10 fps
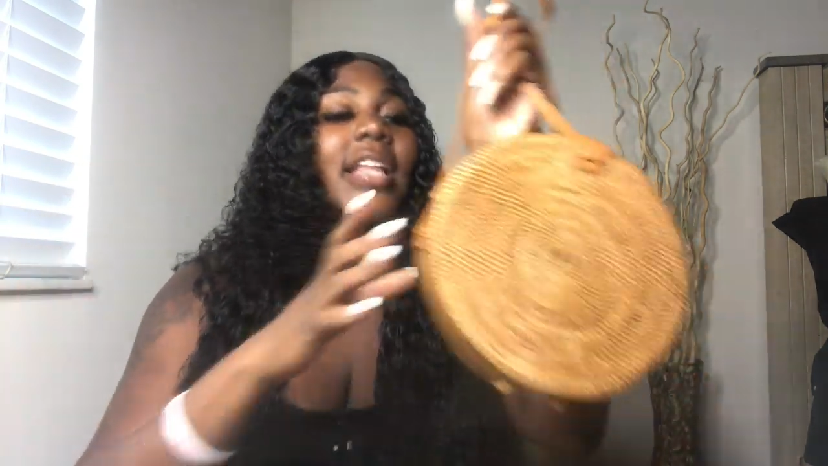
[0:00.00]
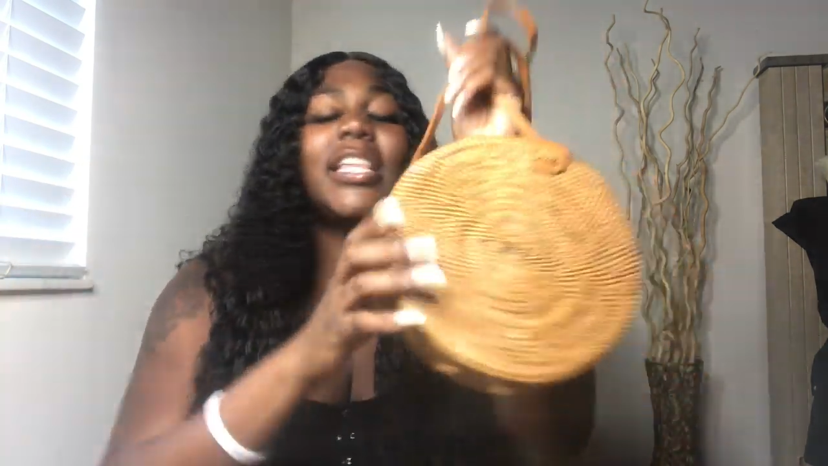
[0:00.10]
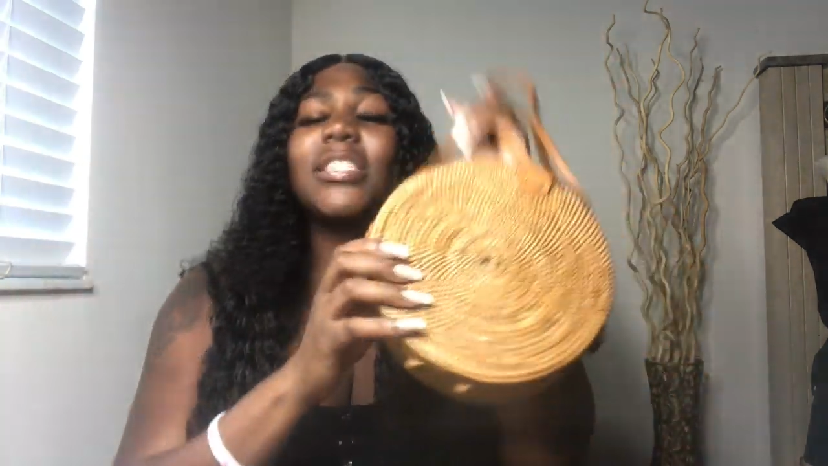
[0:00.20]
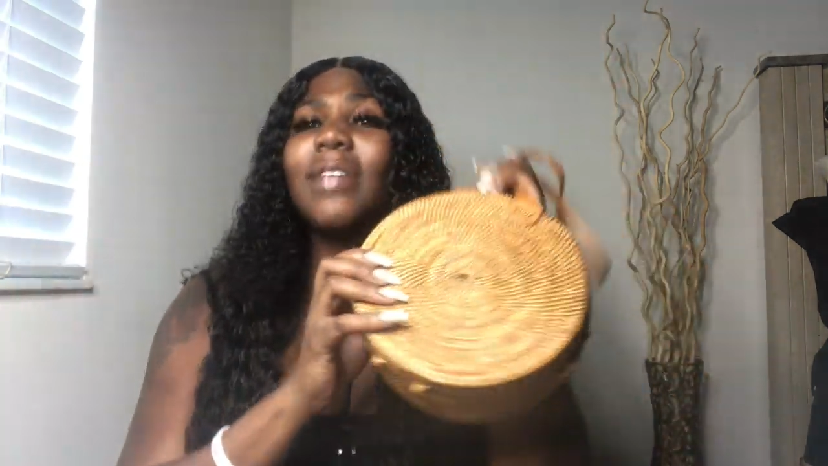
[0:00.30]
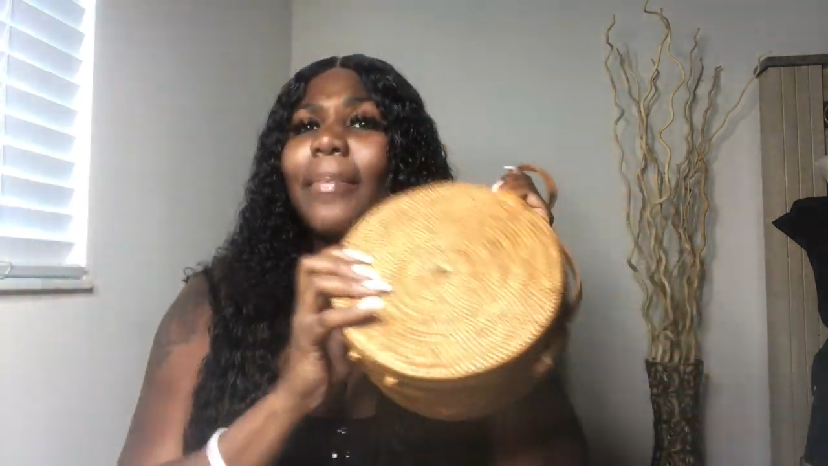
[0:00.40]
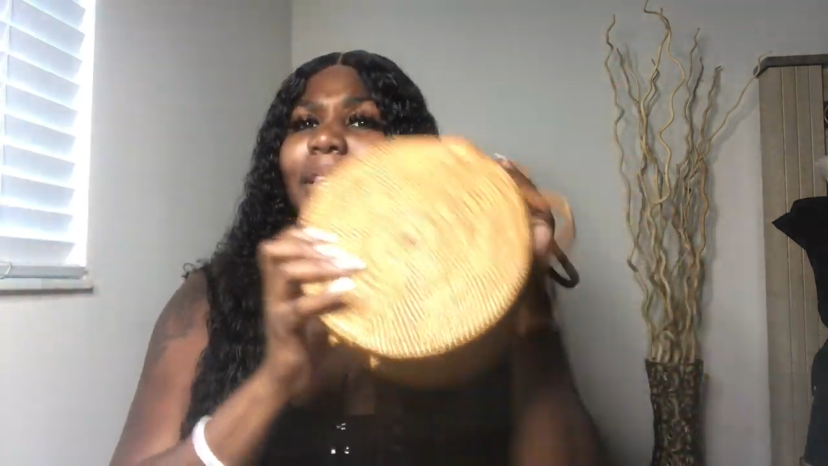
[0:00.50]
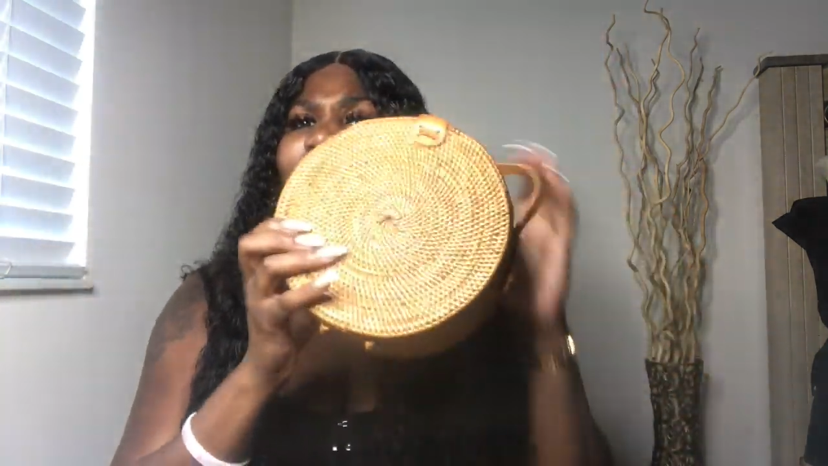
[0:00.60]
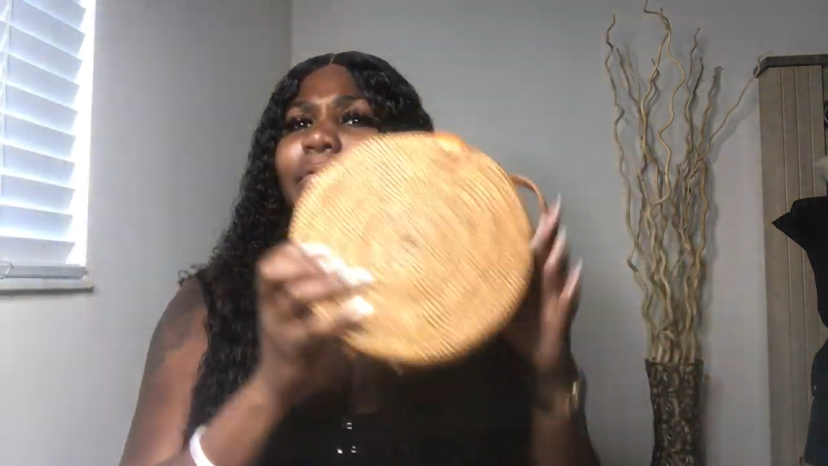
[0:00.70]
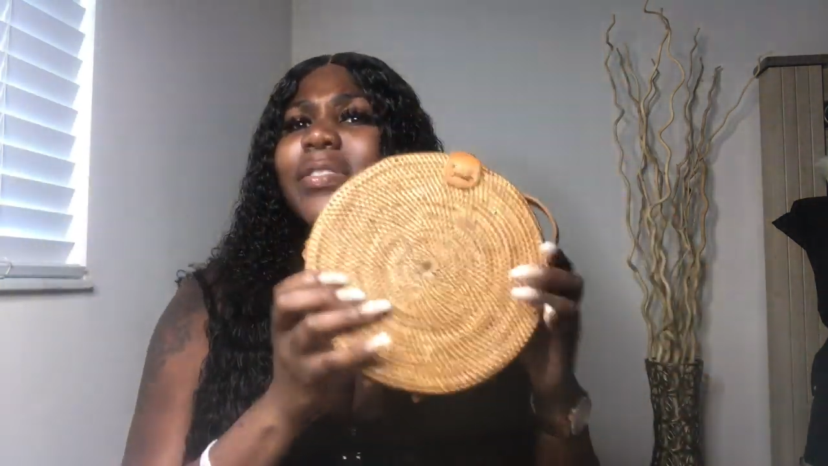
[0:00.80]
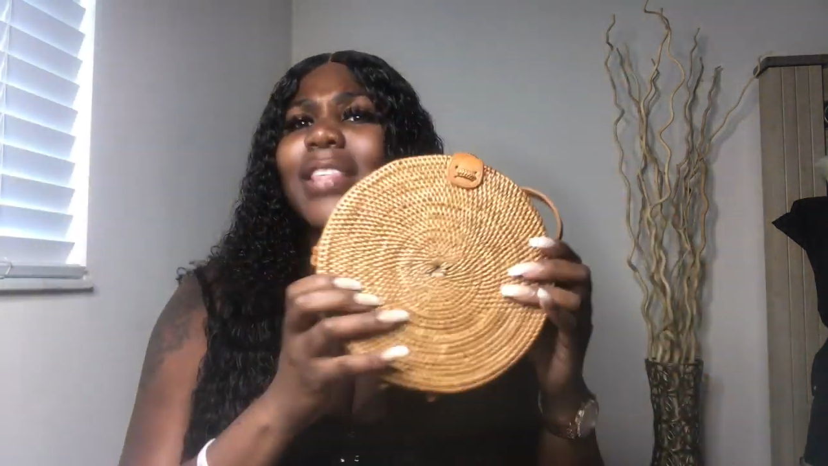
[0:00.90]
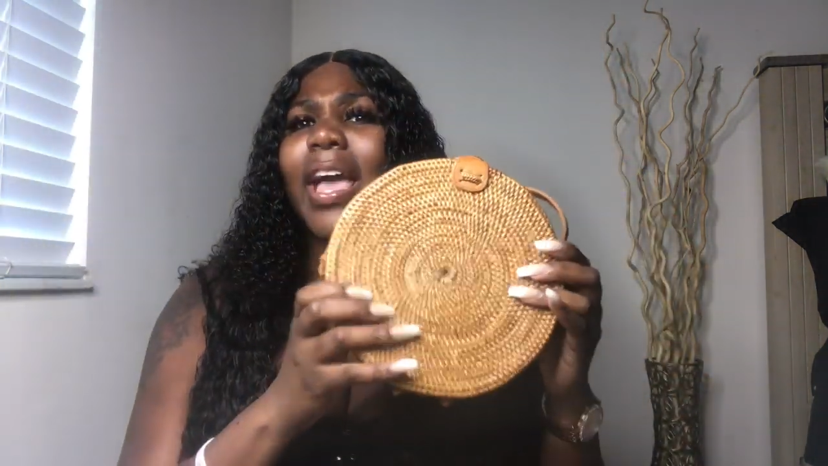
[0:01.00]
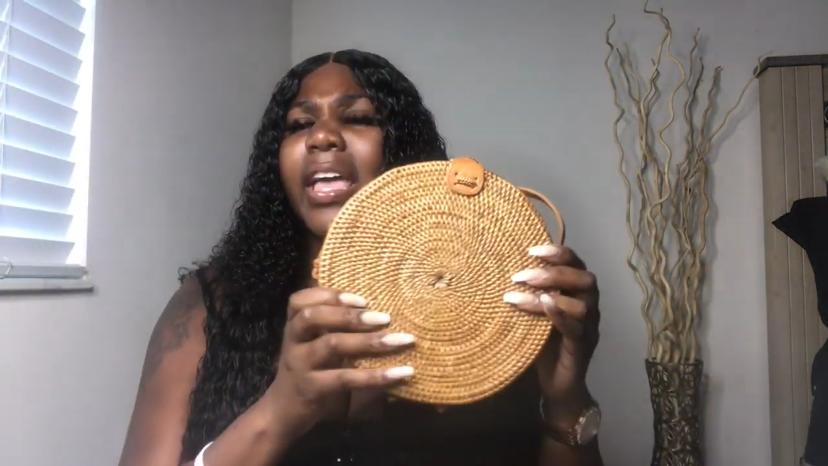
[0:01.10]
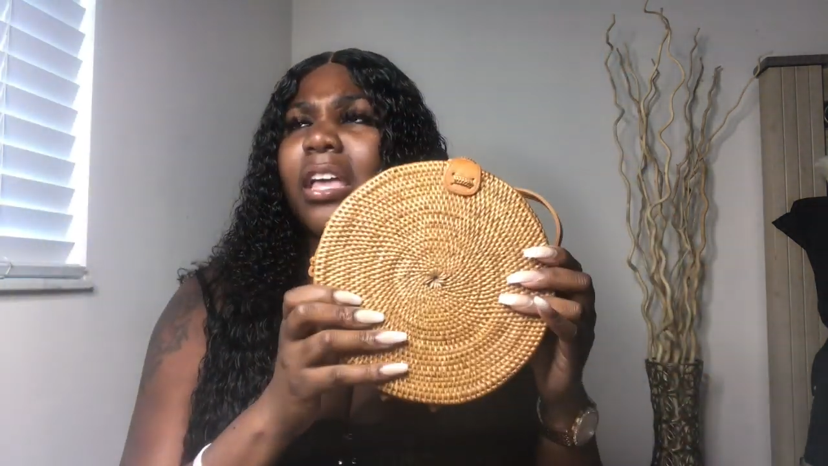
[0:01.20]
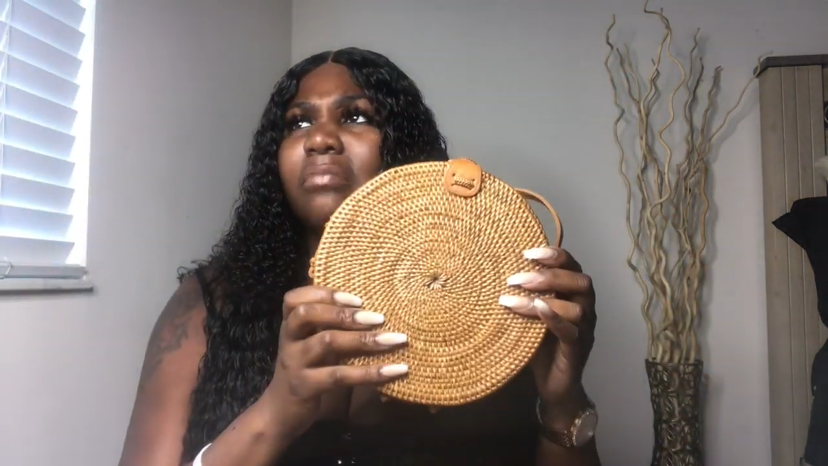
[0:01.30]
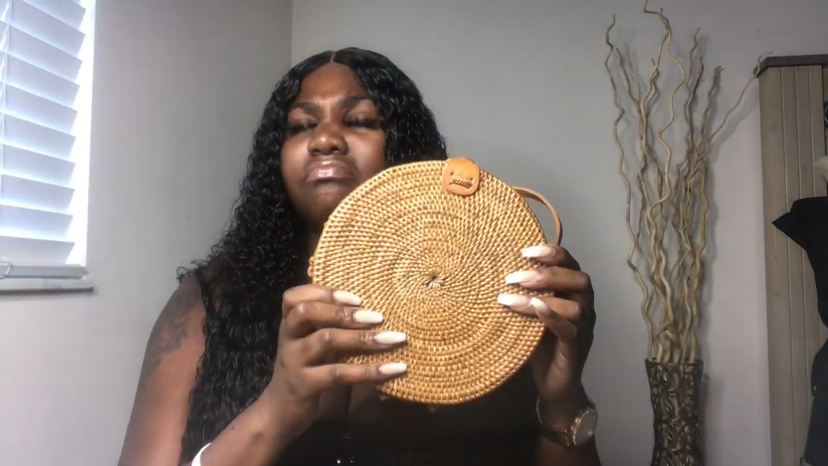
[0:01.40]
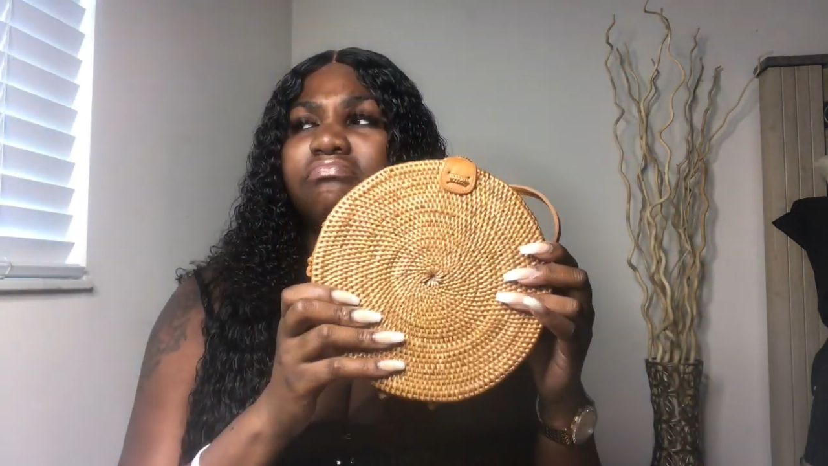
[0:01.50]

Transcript: This one, I believe it was like